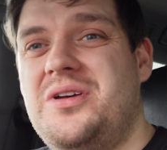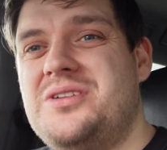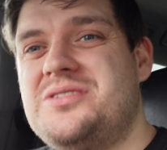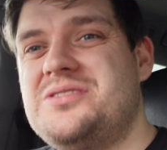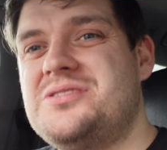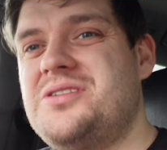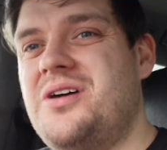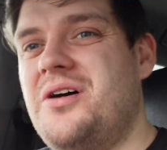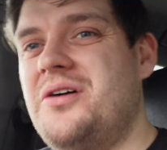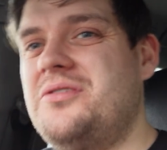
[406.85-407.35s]

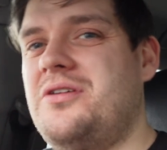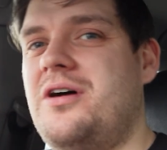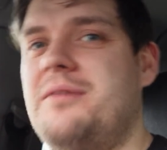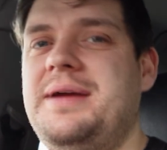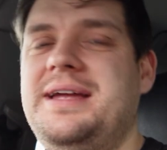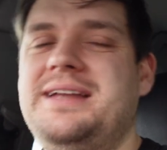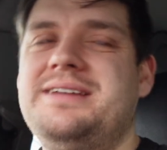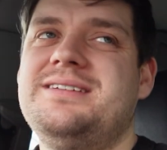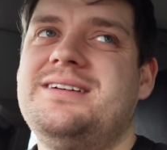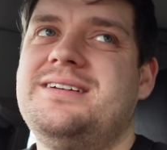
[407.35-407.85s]
So I
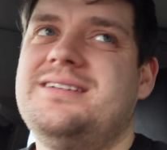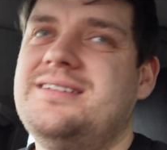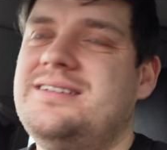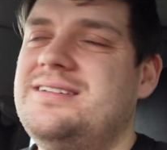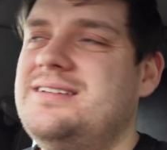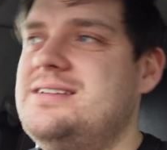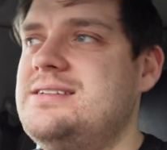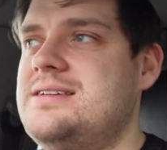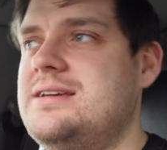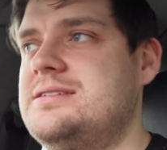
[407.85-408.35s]
mean,
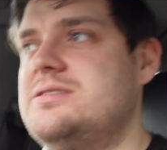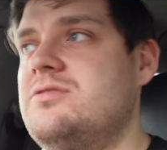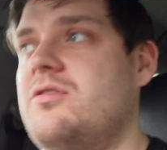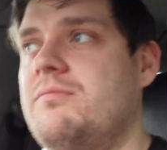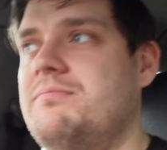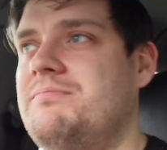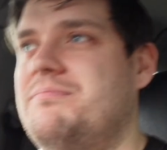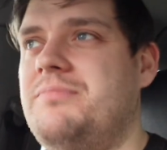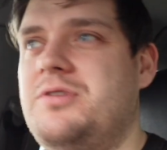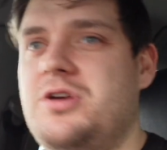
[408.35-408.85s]
it's
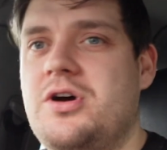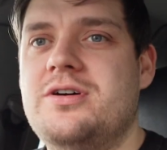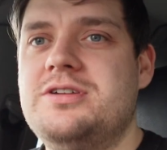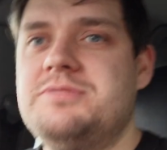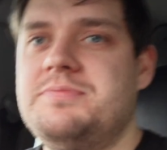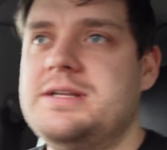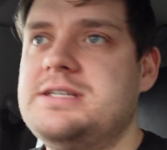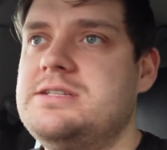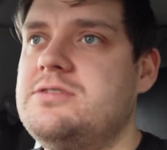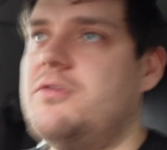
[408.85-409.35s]
not
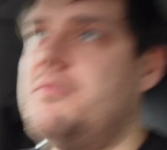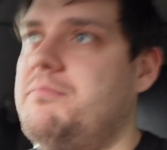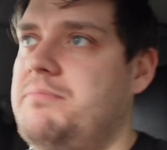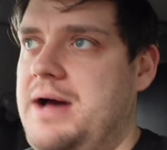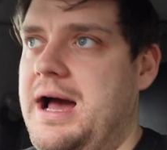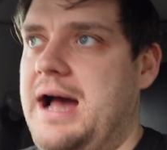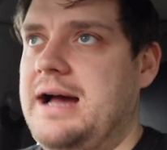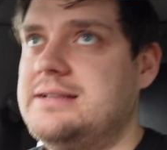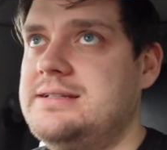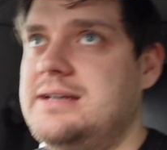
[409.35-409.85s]
good, but it's not
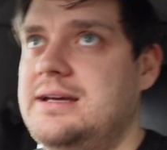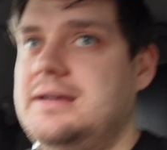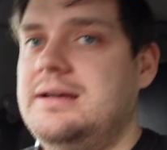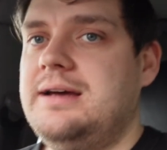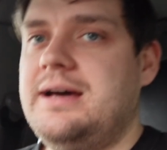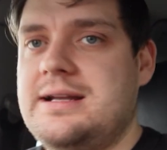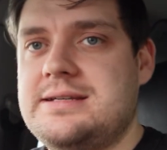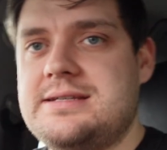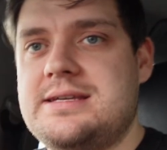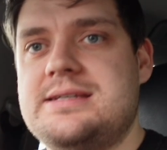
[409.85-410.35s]
bad.
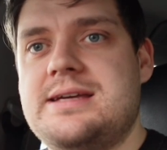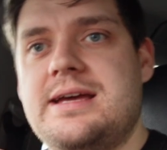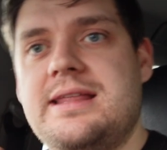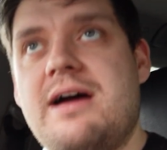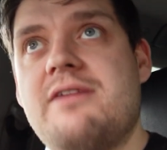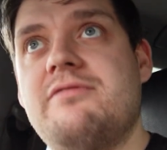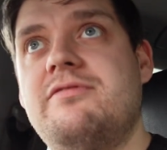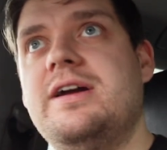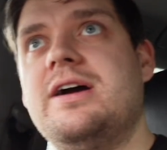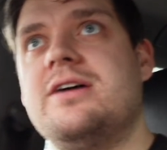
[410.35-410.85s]
And as I say,
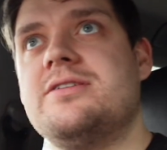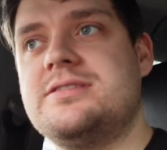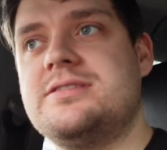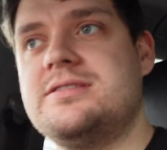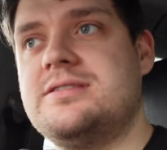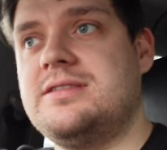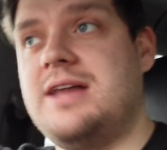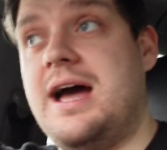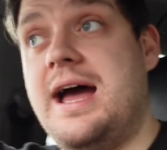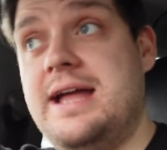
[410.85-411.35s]
that
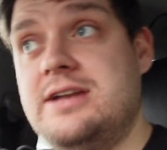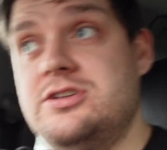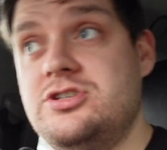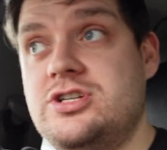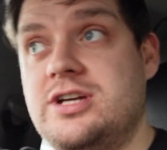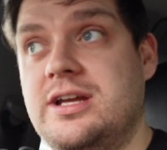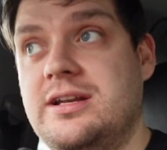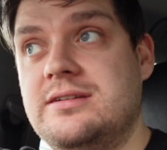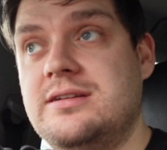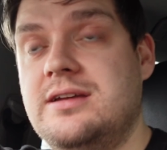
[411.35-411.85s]
that
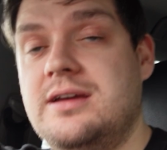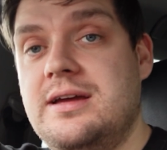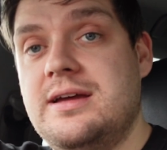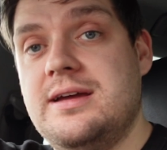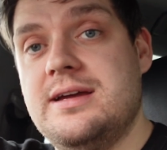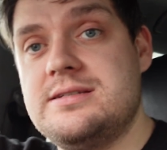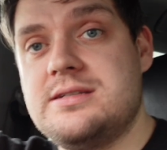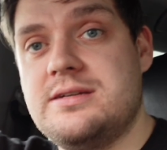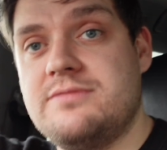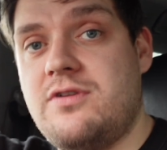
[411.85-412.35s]
engine
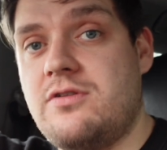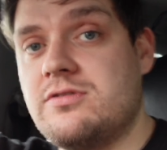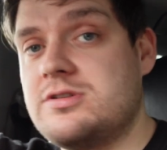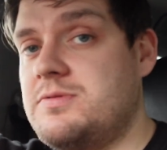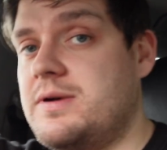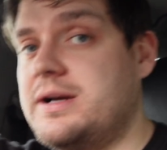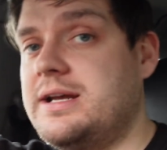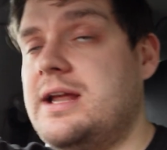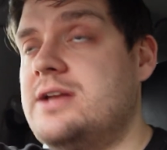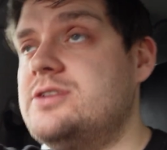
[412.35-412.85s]
is a
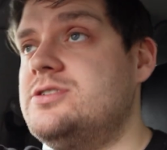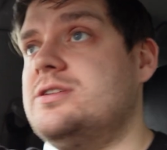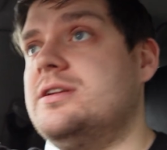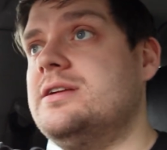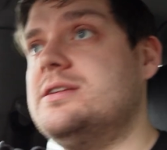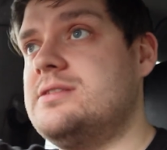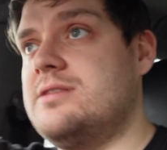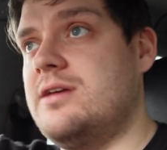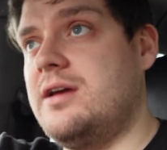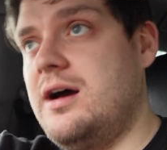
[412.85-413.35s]
Volkswagen engine.
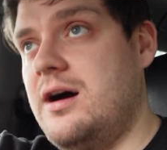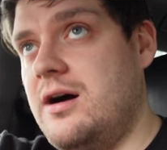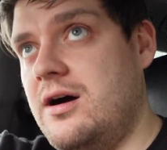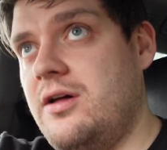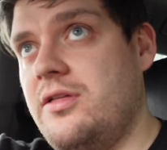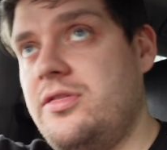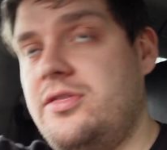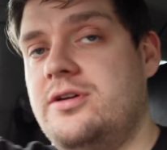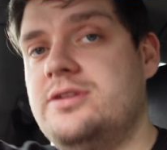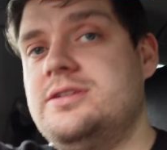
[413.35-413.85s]
It's the
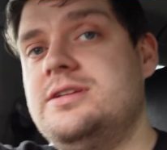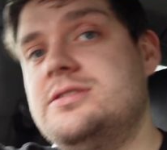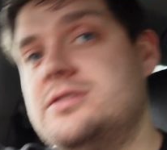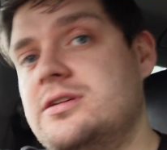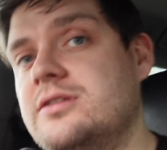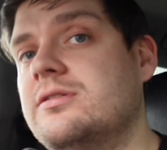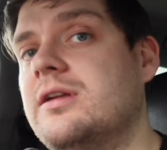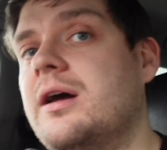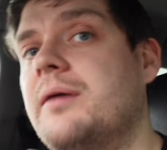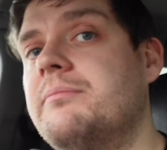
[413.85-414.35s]

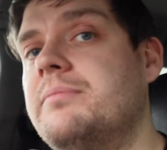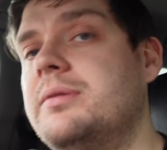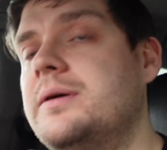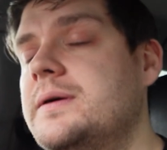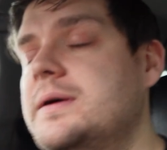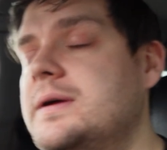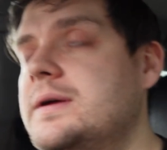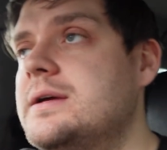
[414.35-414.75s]
R32 lump.